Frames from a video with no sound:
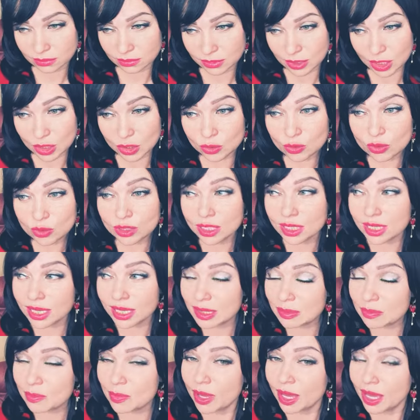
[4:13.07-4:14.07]
you're gonna
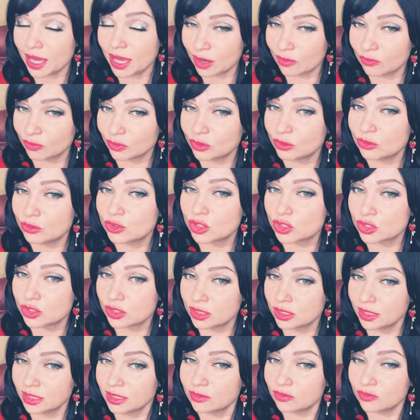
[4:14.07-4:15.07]
get back what you just
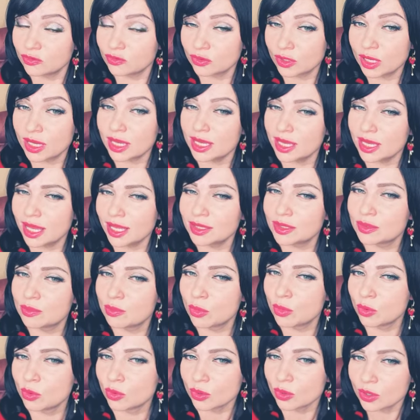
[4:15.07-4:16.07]
give and
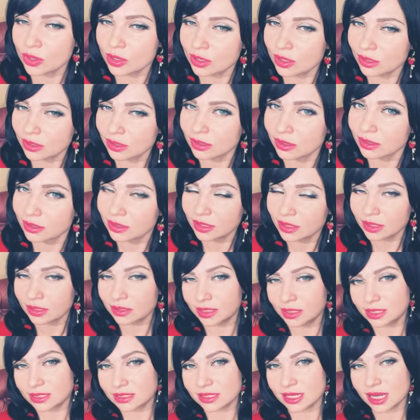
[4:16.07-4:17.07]
more.
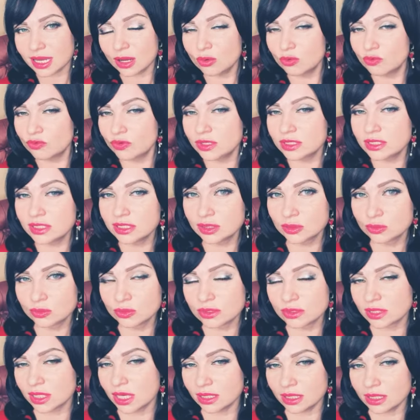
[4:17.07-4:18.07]
That's how we deal
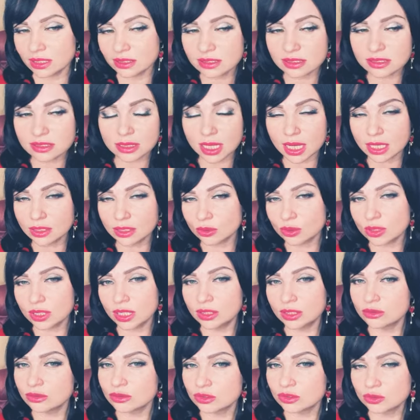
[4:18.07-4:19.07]
with that. It's not
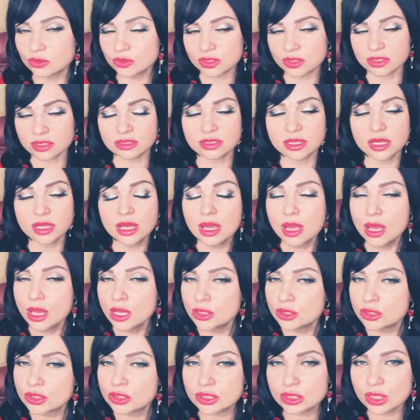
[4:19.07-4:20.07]
okay to do this.
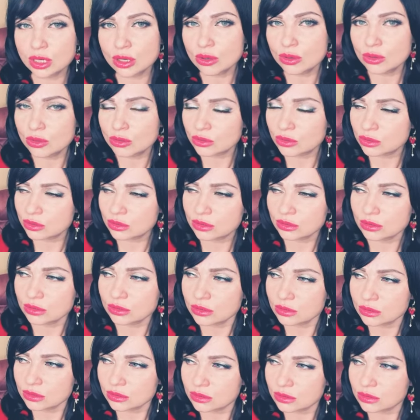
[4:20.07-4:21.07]
So,
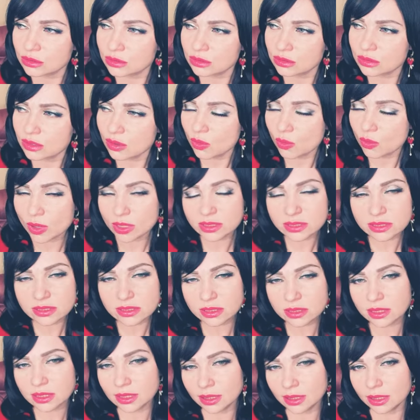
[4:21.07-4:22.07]
once
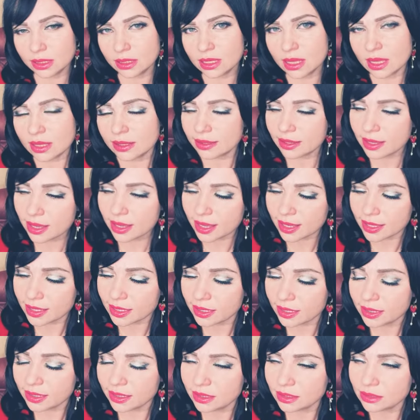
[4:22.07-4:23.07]
again,
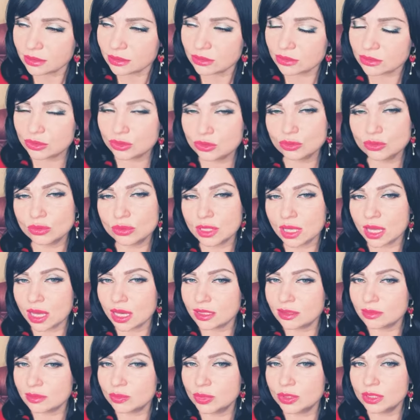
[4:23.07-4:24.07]
I do
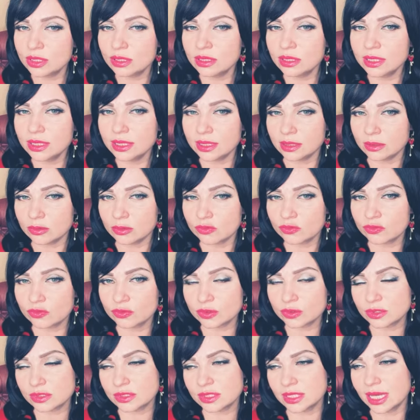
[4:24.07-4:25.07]
not believe
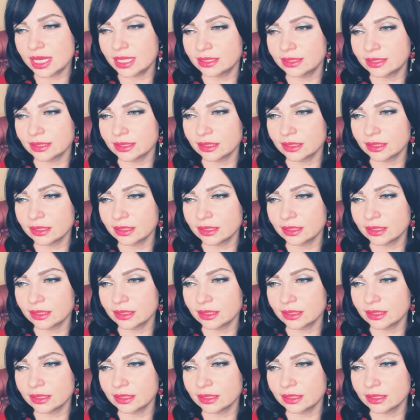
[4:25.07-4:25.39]
that